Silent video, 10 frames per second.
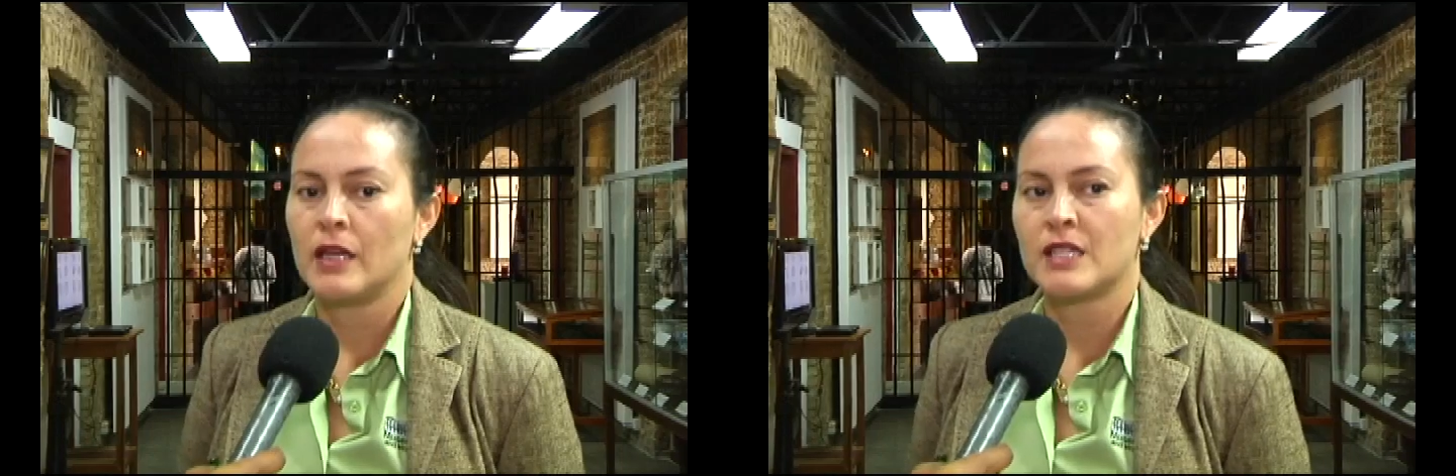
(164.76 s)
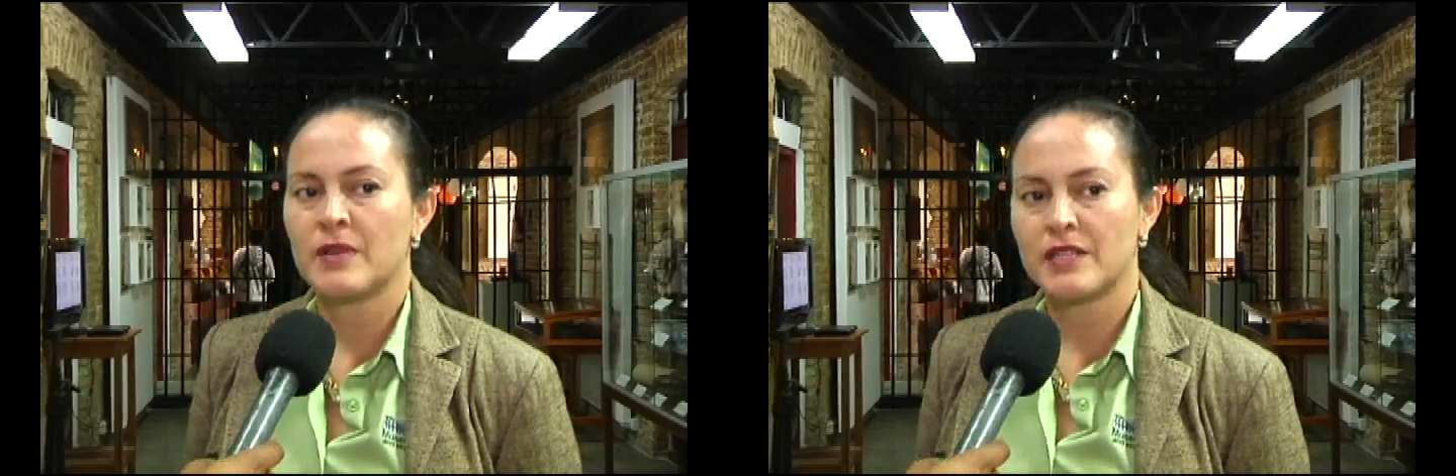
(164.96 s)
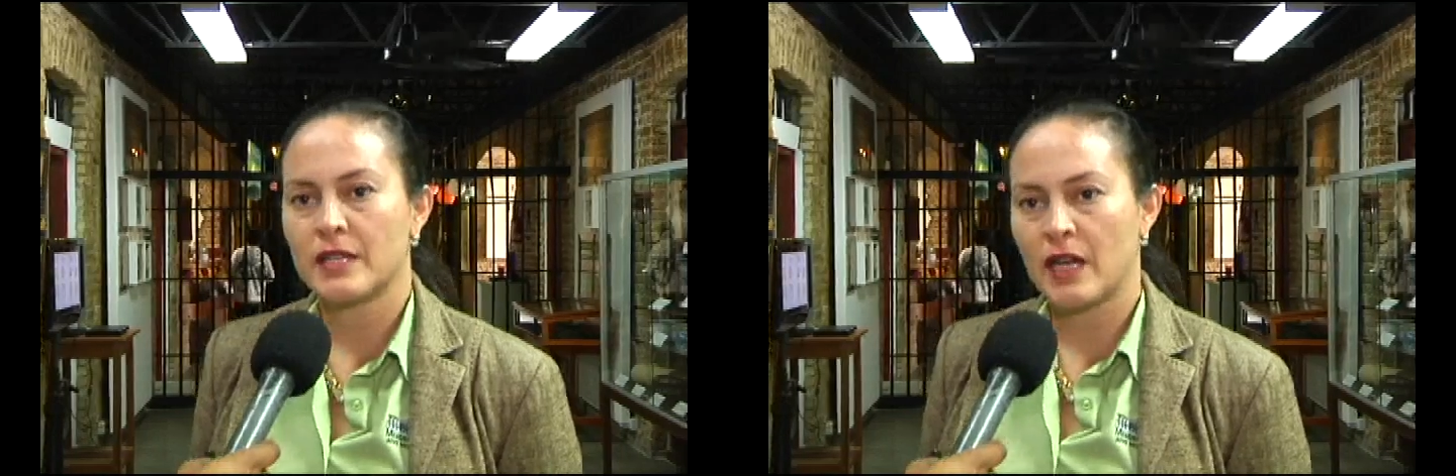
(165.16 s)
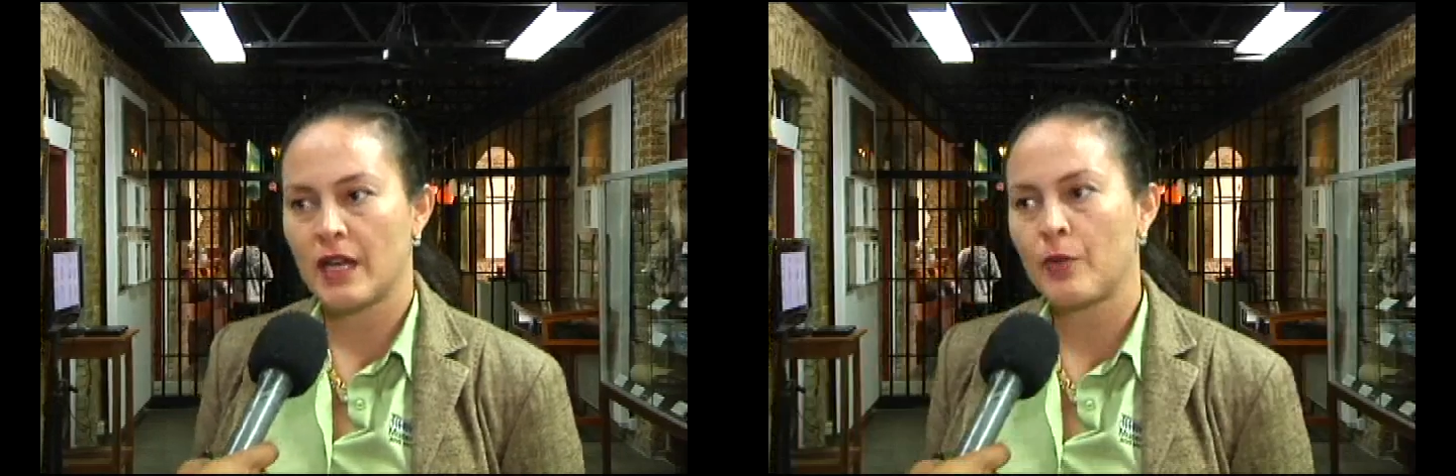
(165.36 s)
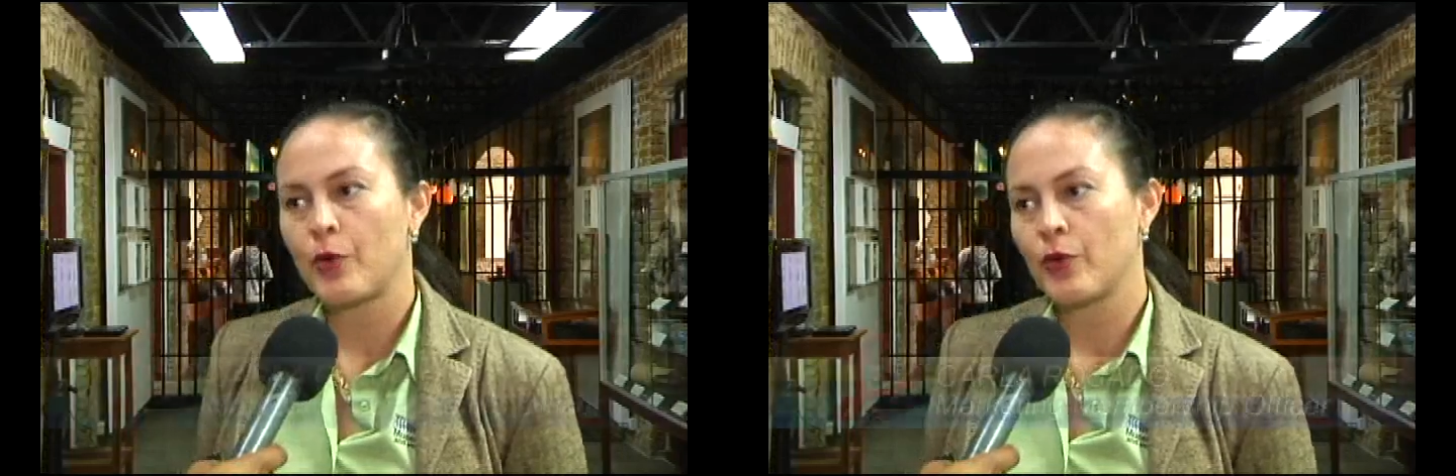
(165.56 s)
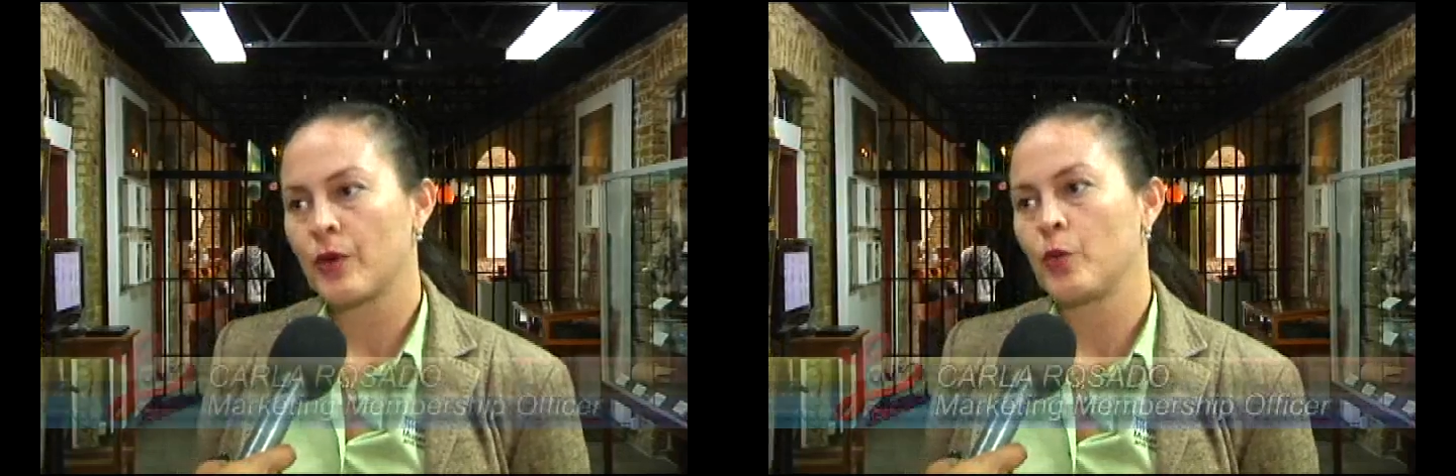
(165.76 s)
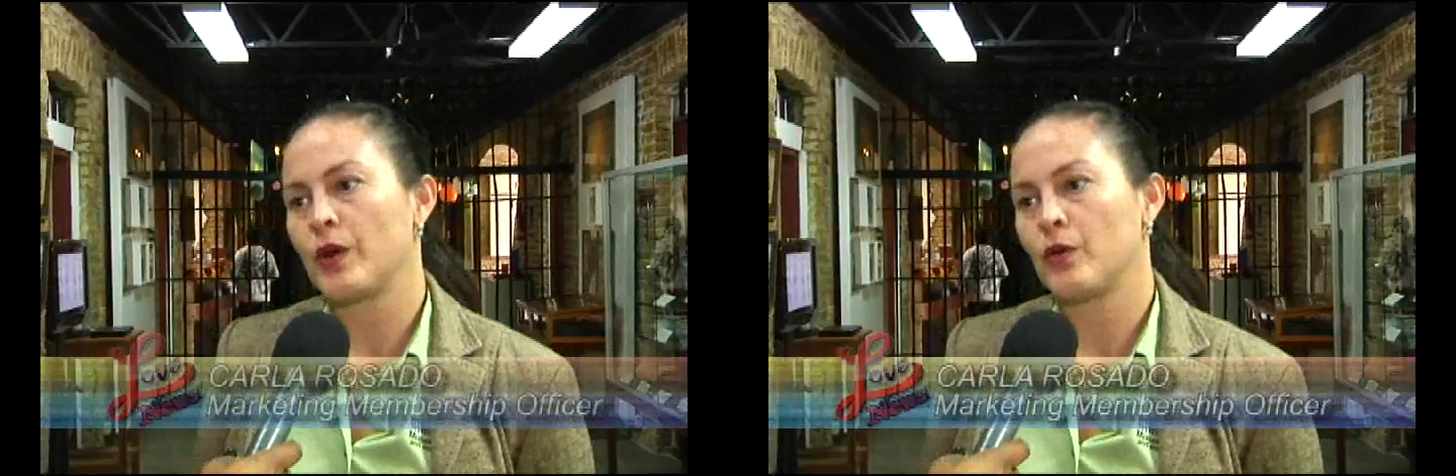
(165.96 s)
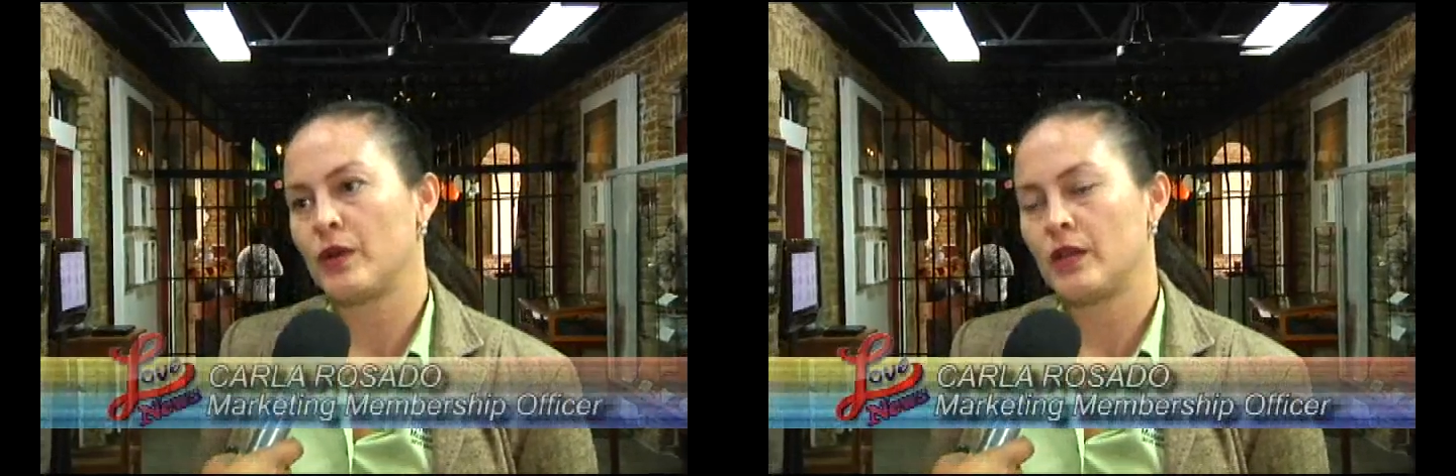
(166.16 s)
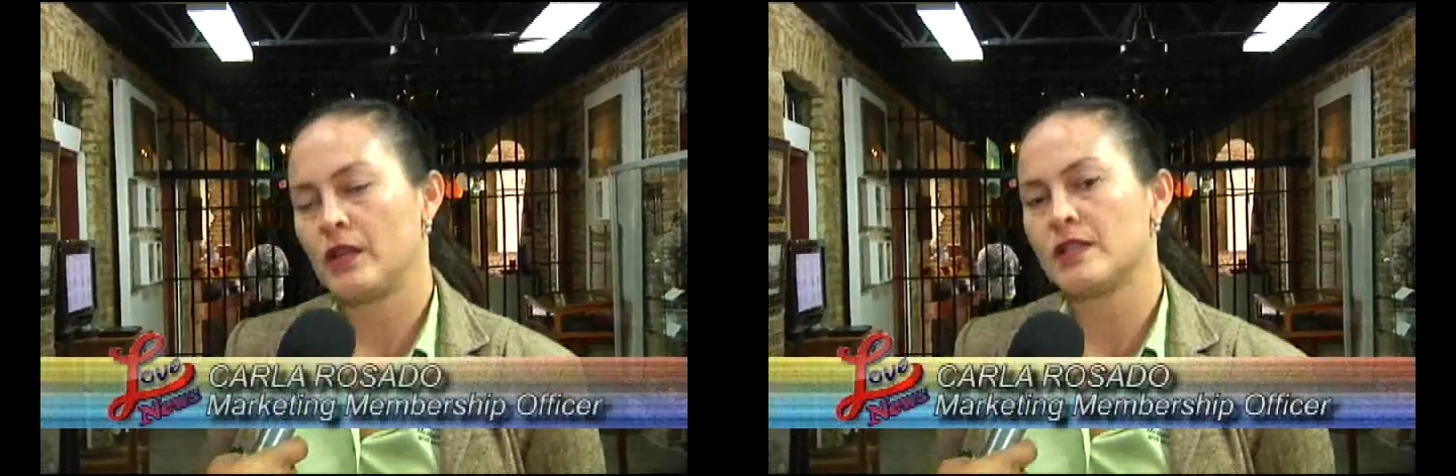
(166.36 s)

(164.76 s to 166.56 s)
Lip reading: It's basically a program where we